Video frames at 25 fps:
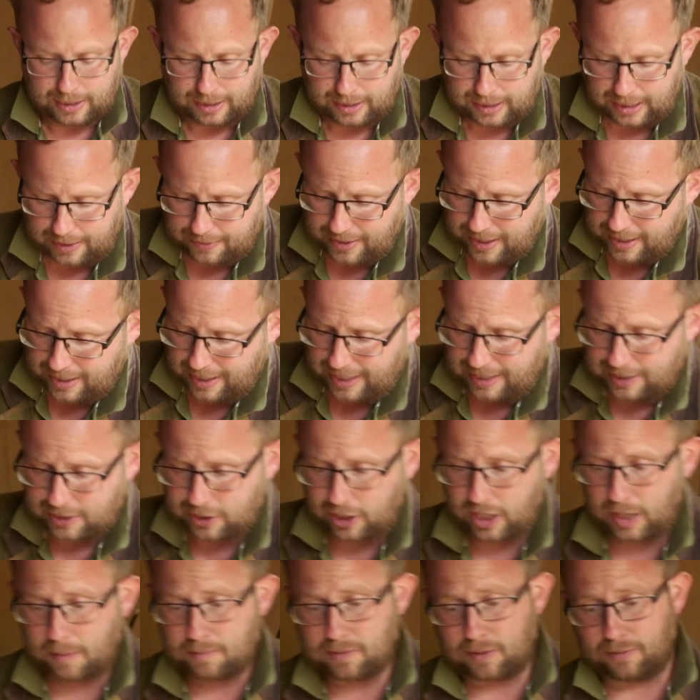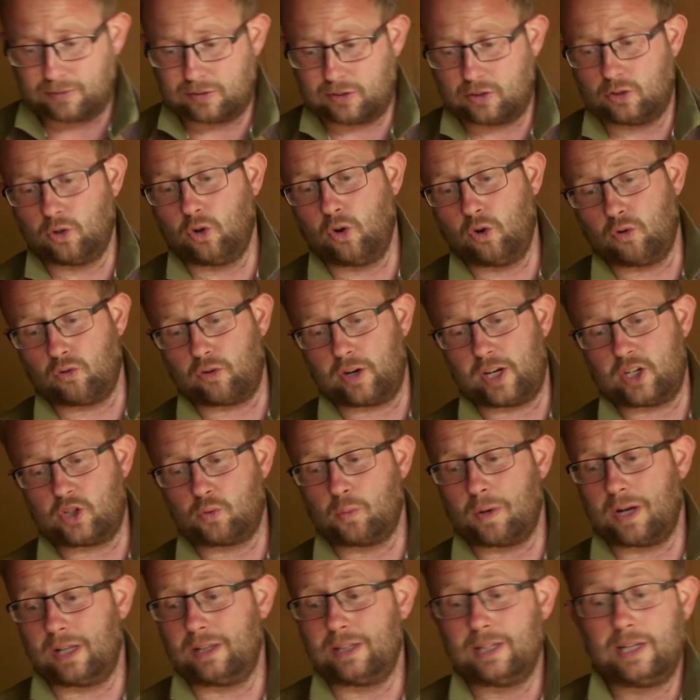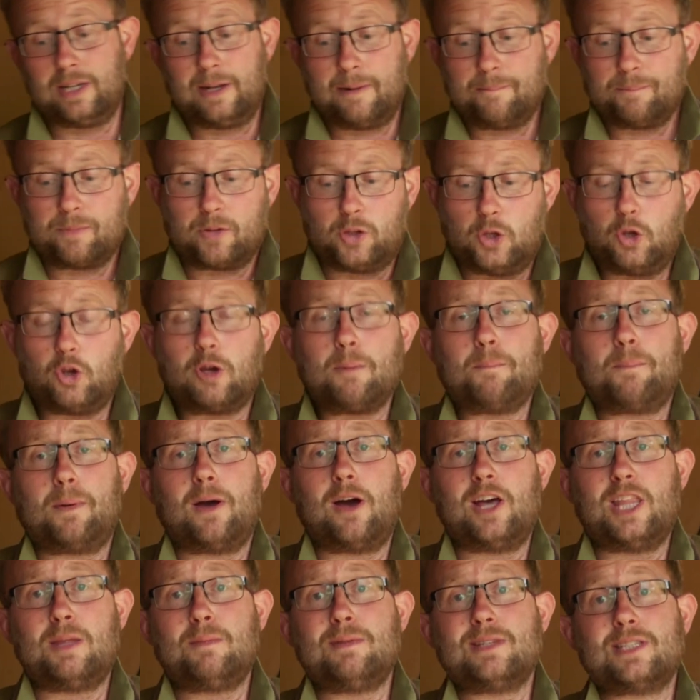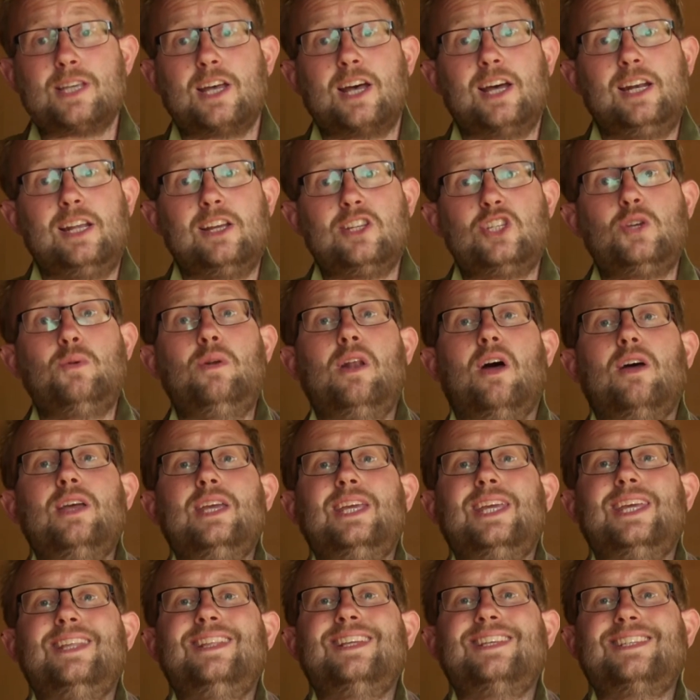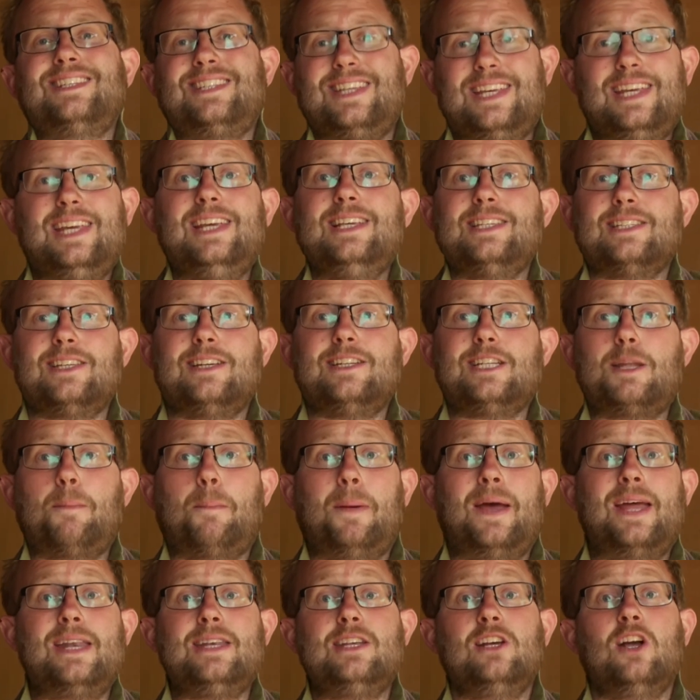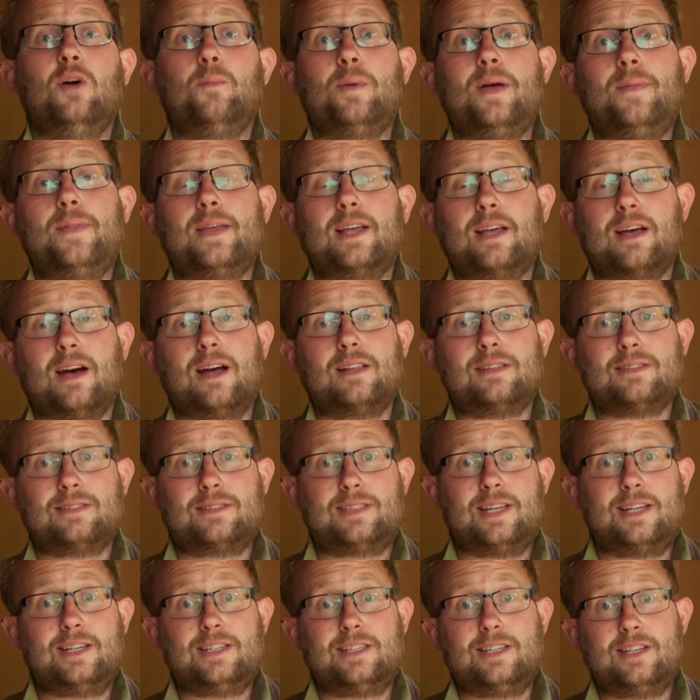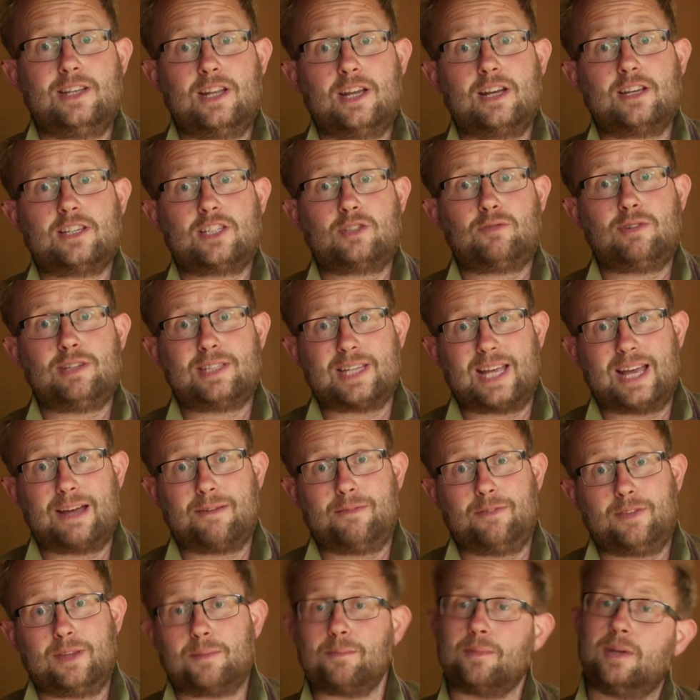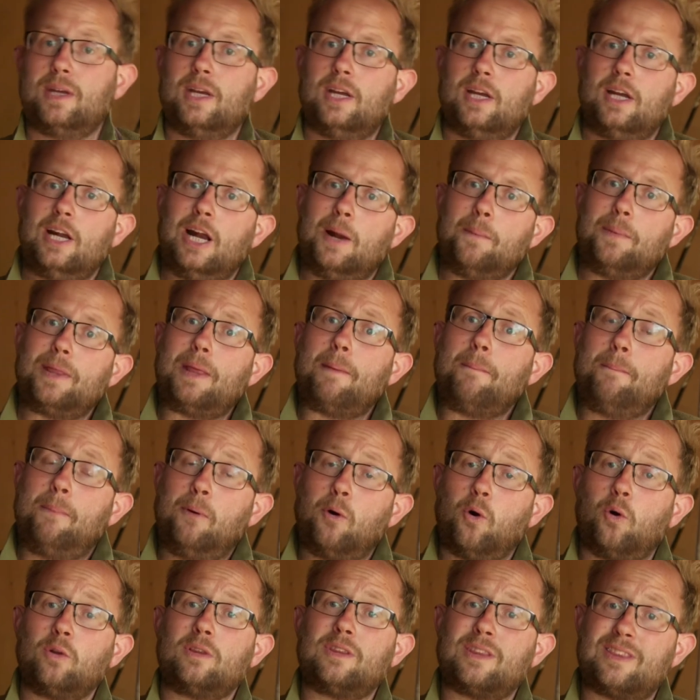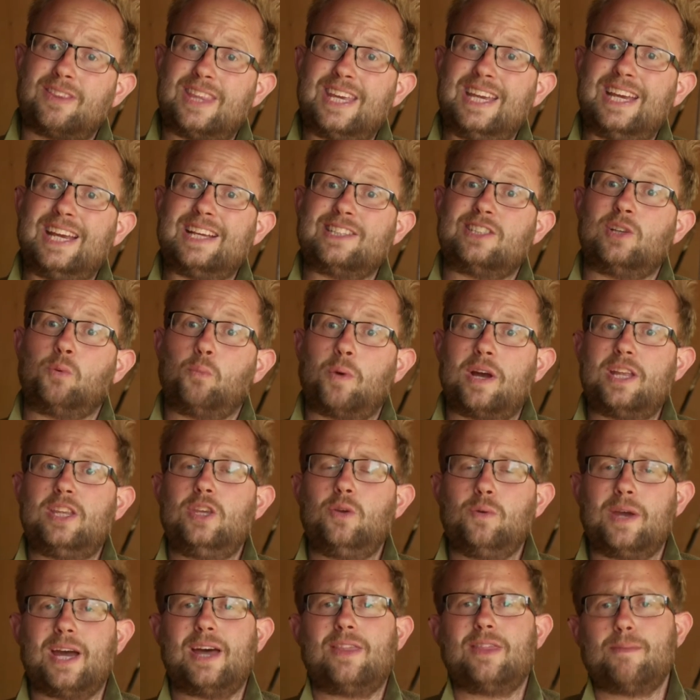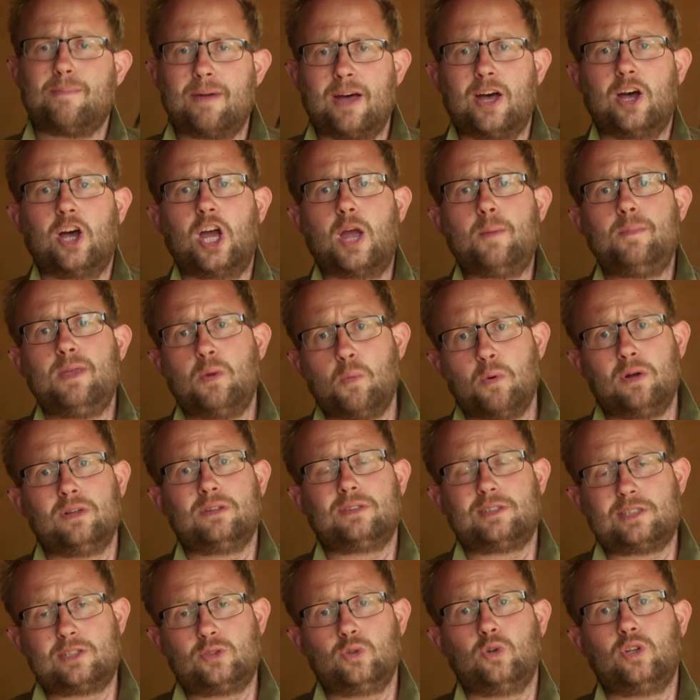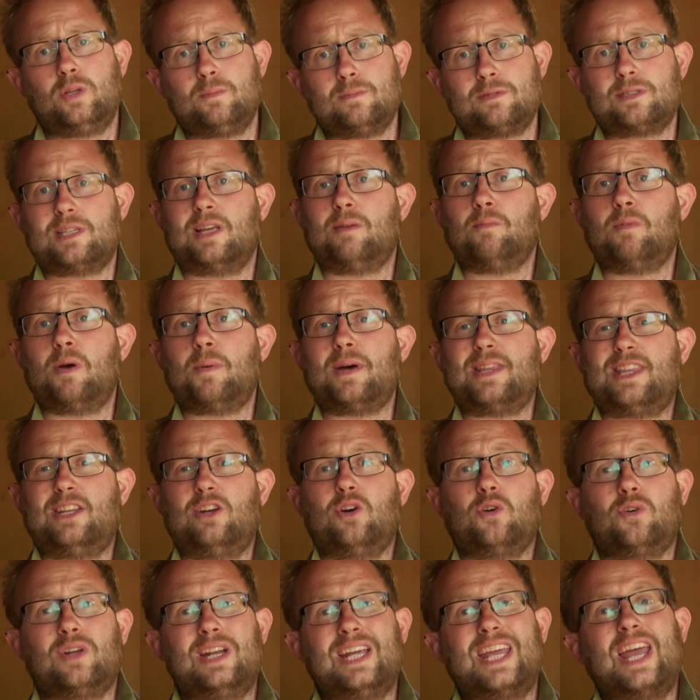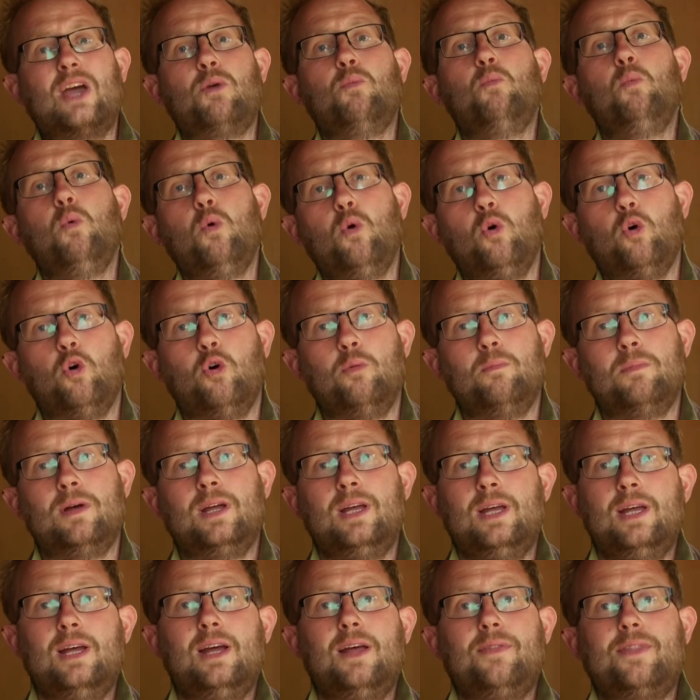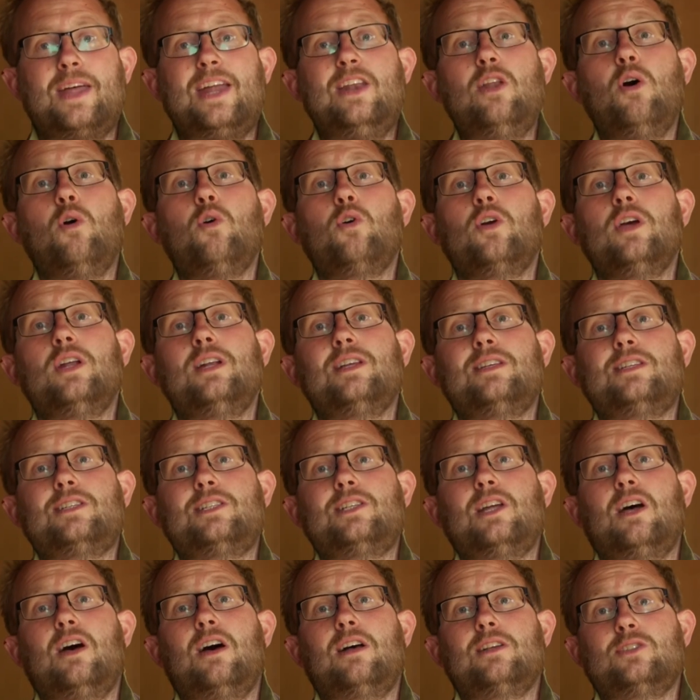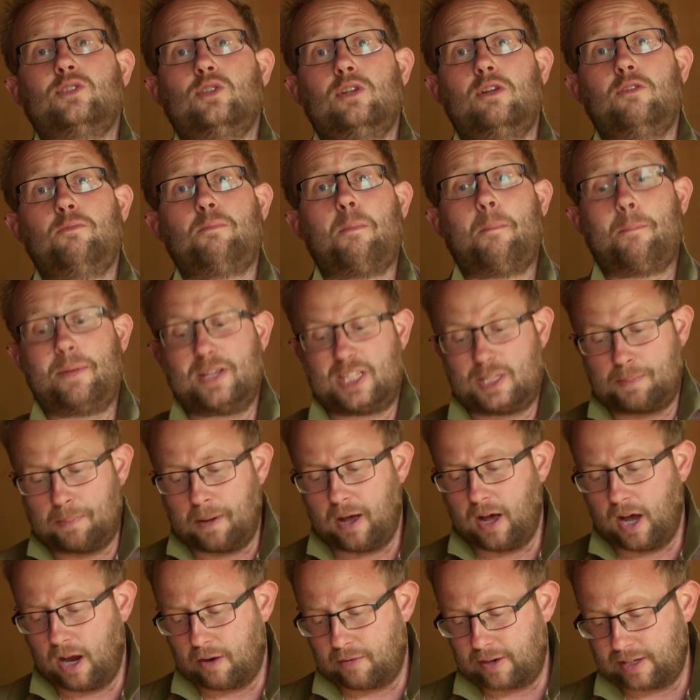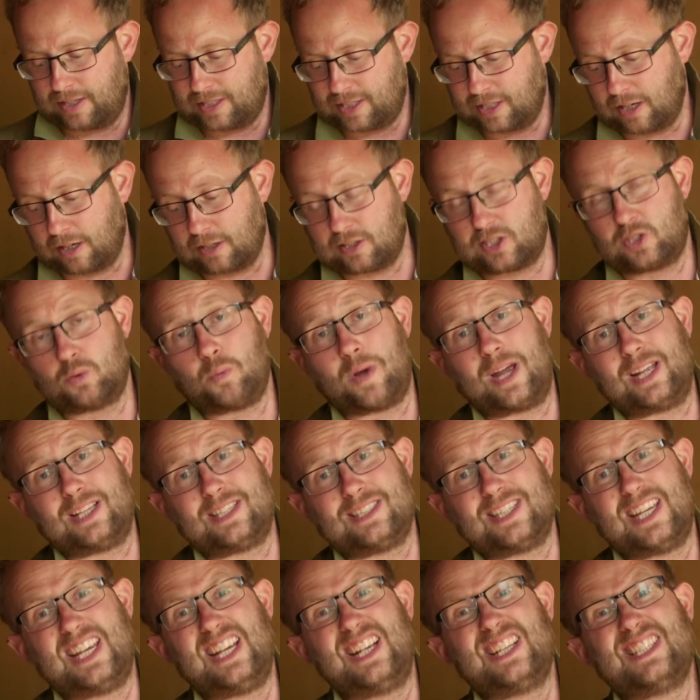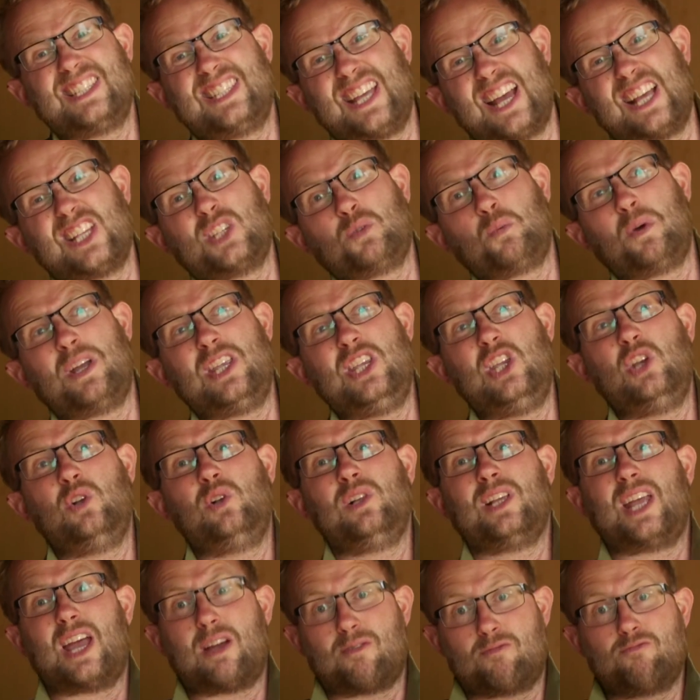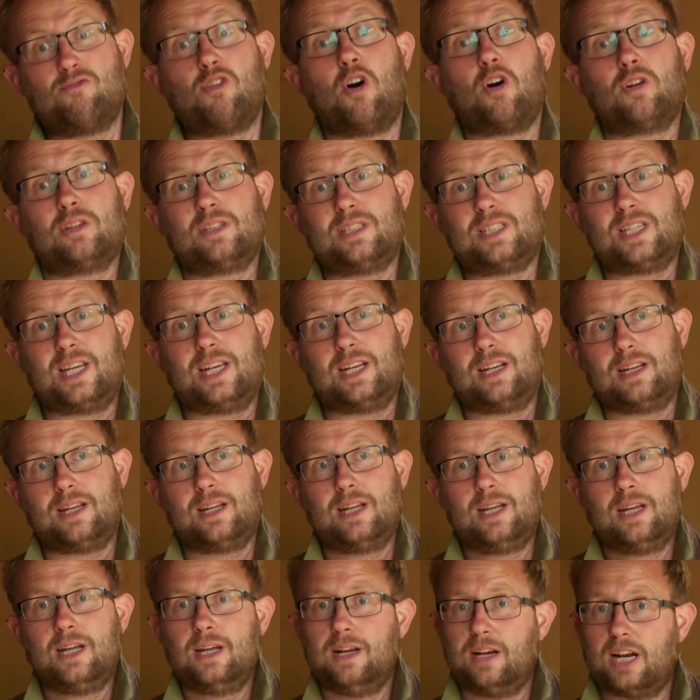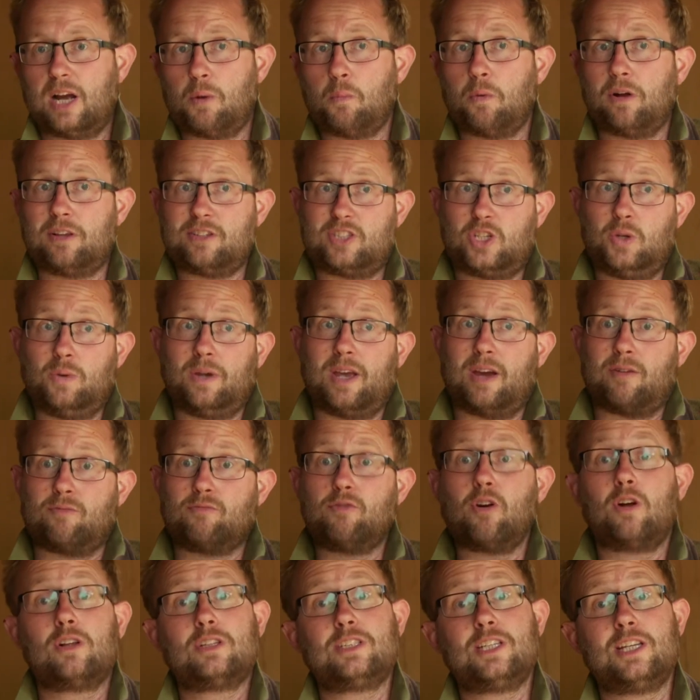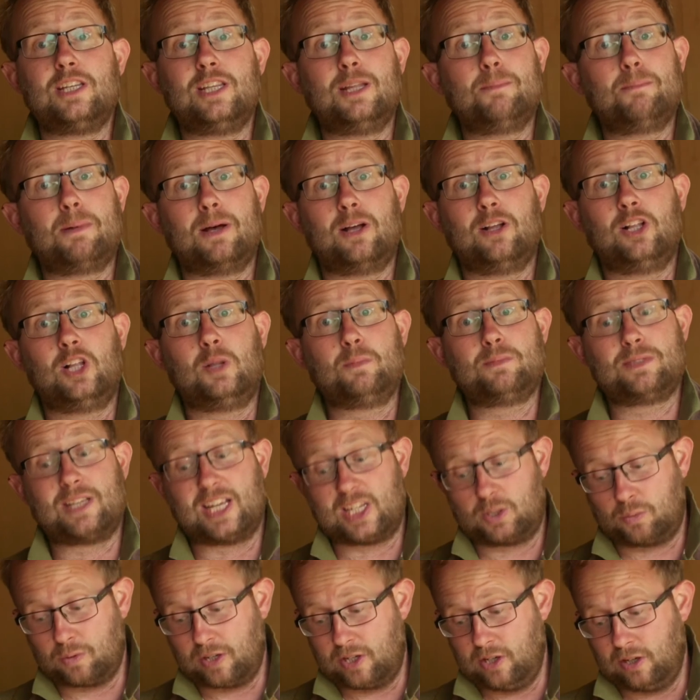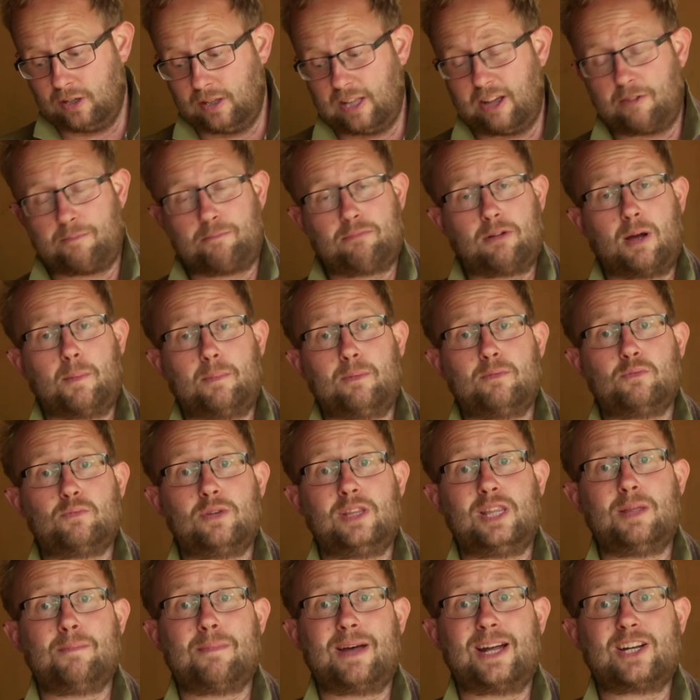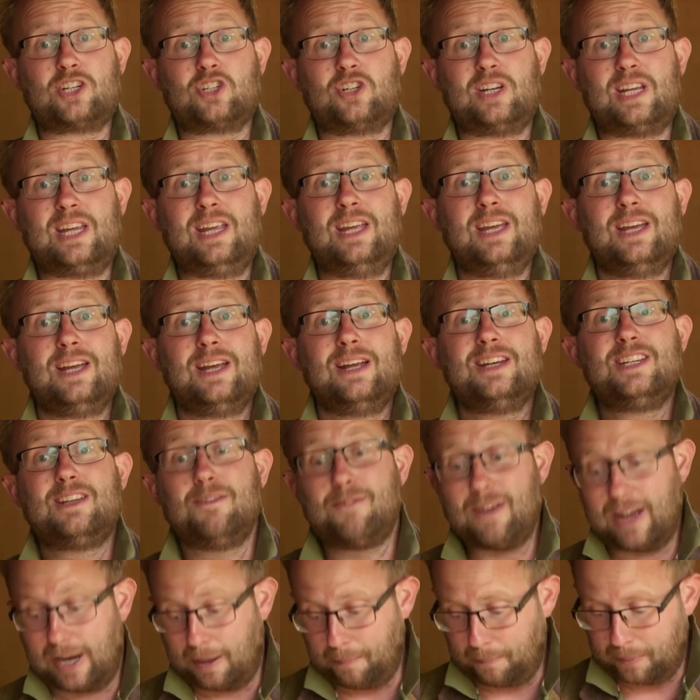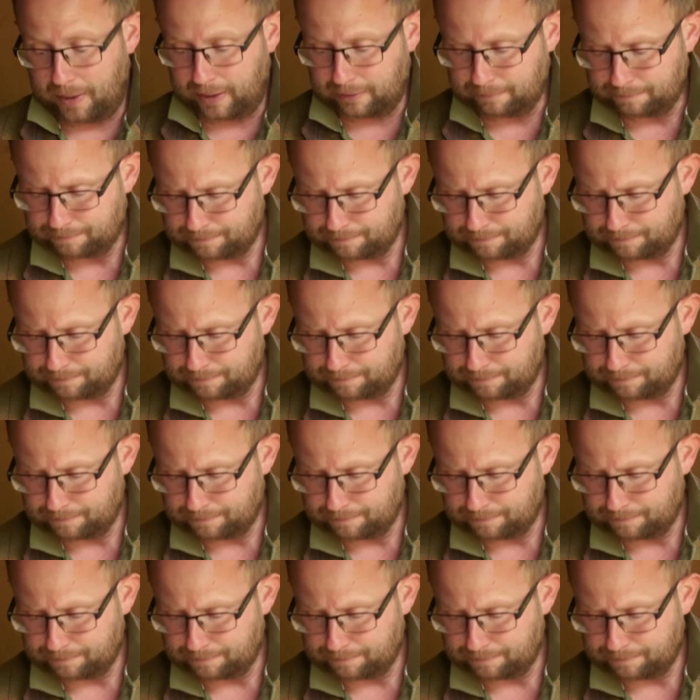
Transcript: And then in terms of storage, well, you can buy them as early as you like in the season, depending on when the garden centres and nurseries have them. But the important thing is that when you get them home, you want to store them somewhere where they're not going to get warm. They're not going to start sort of perspiring, start sweating, because that's when you'll get rot in. And once you get rot in the bulbs, that's when you'll have problems with them actually developing.